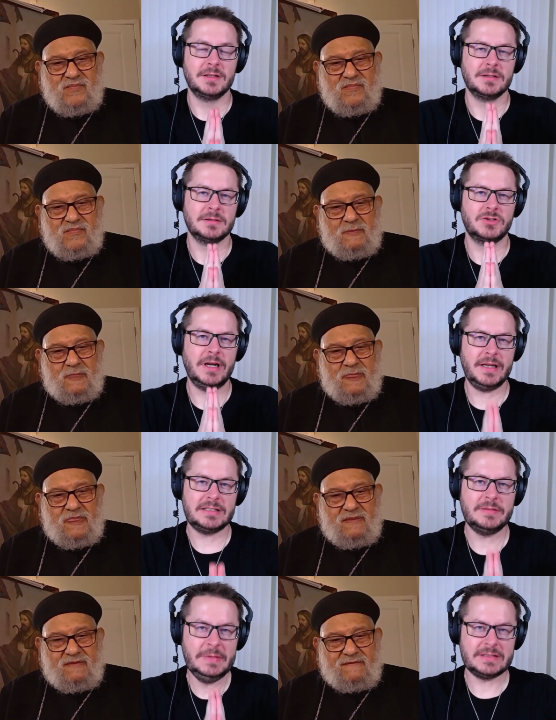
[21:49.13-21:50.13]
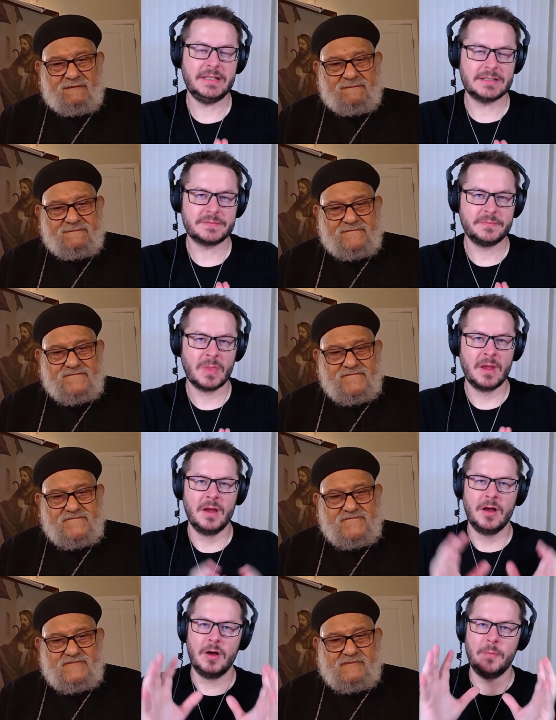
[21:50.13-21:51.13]
Speaker 1: Try not to miss this.
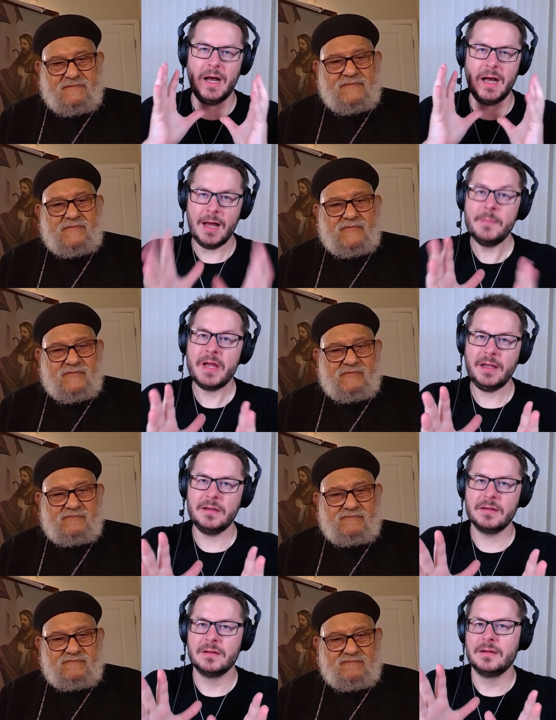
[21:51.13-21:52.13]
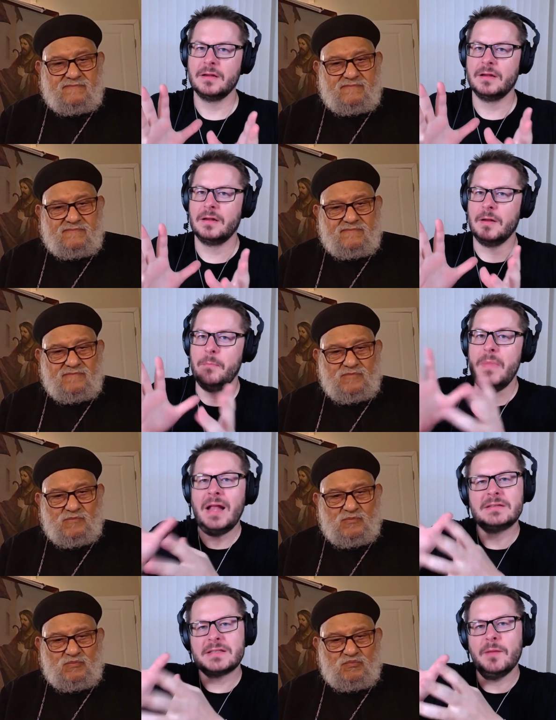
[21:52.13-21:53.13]
Muhammad
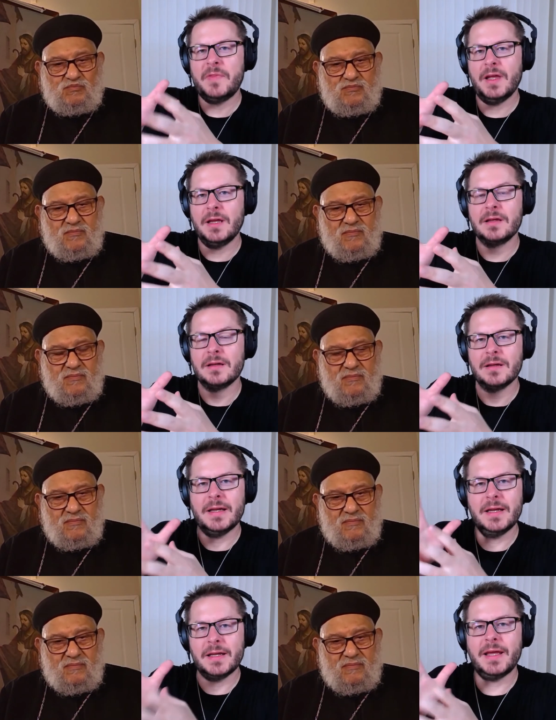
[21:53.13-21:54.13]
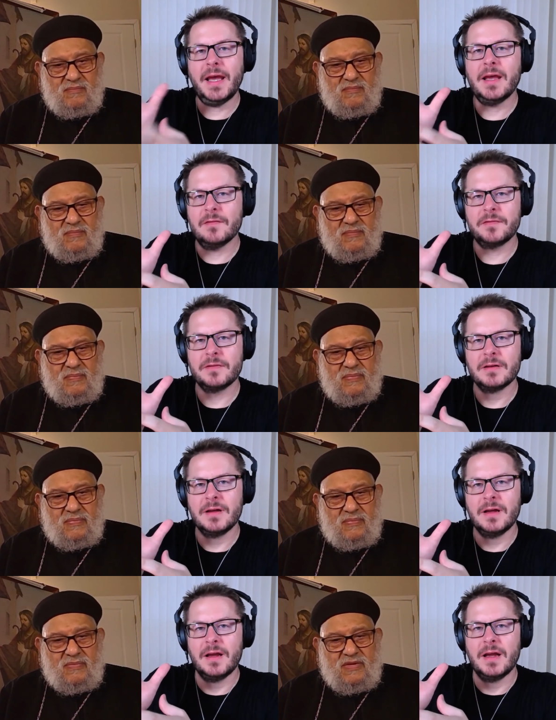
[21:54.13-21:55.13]
met something in a cave.
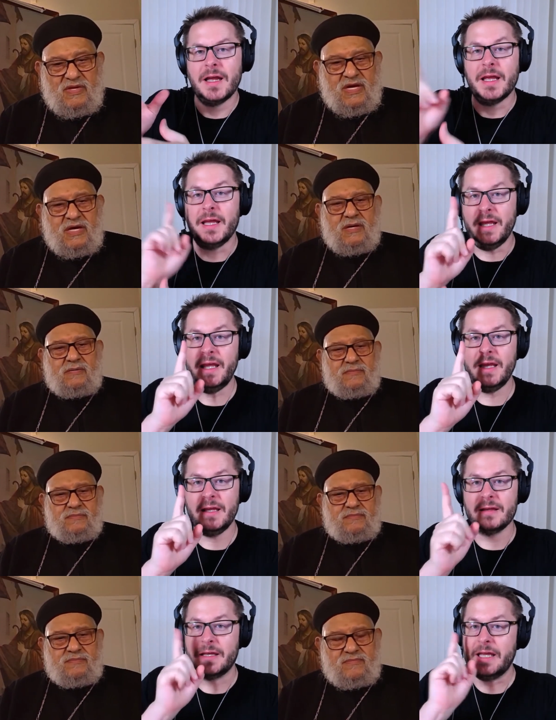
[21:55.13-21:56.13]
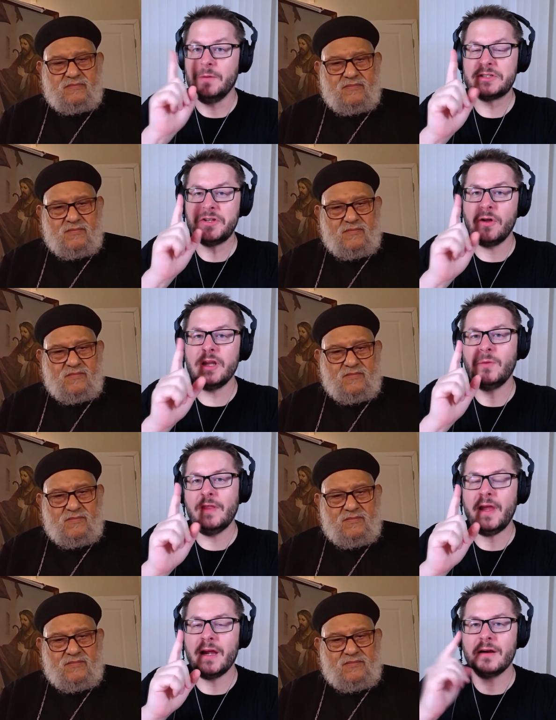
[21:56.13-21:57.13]
Yeah. He he was the only one
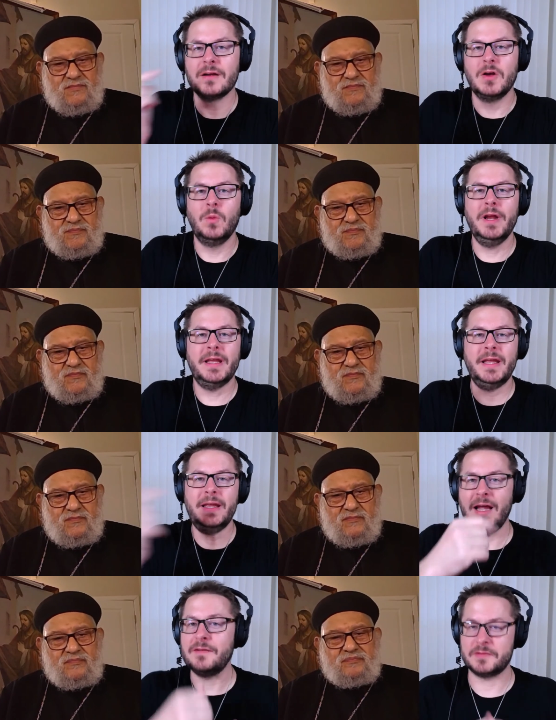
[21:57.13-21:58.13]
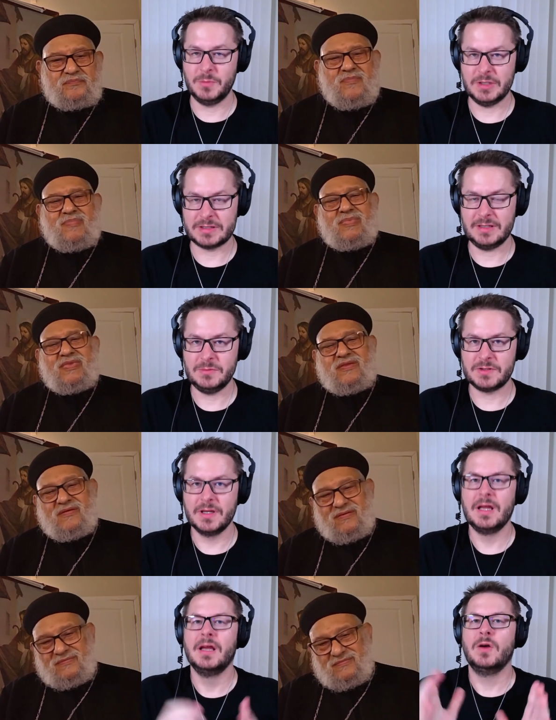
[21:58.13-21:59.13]
there when he left Muslims.
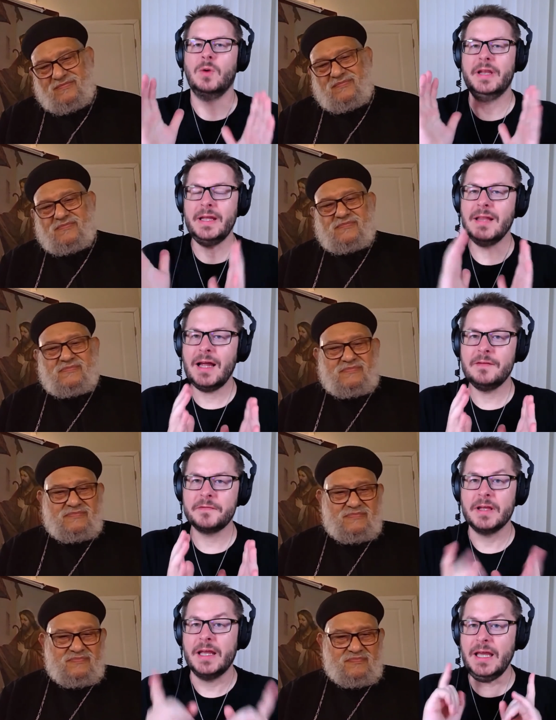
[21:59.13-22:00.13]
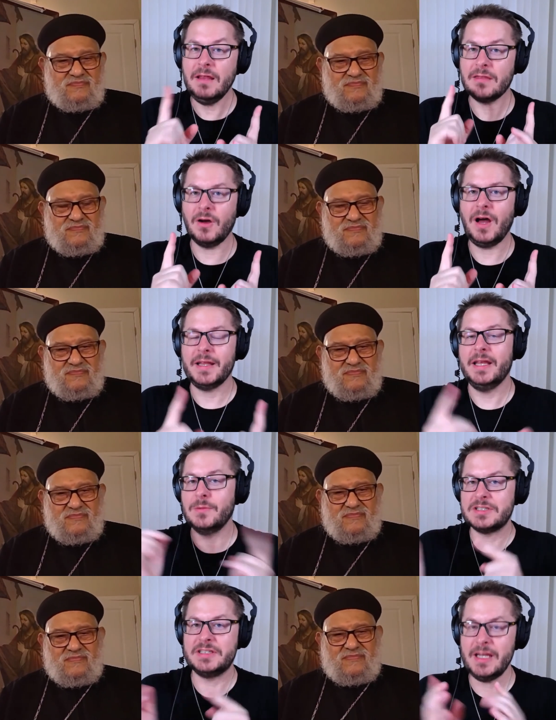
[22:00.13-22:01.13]
When he left, he thought he
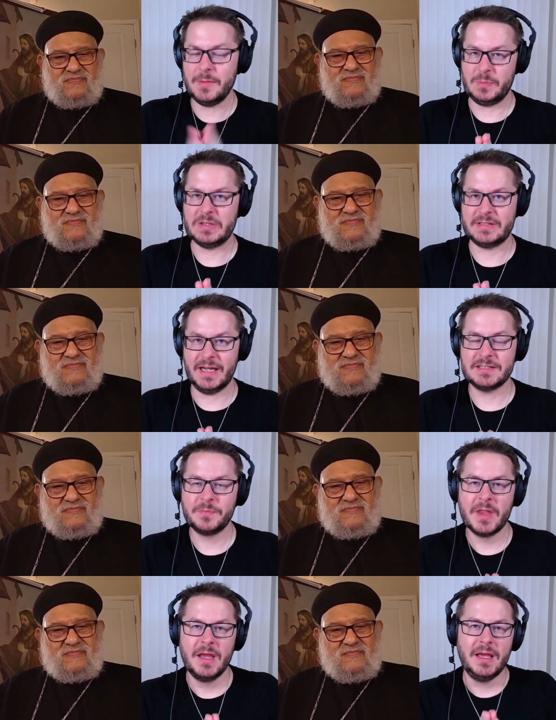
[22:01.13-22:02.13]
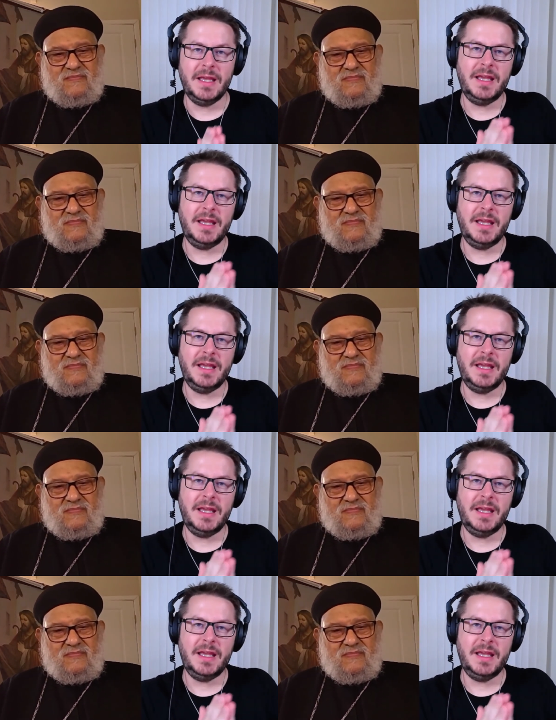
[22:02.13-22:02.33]
was demon possessed. He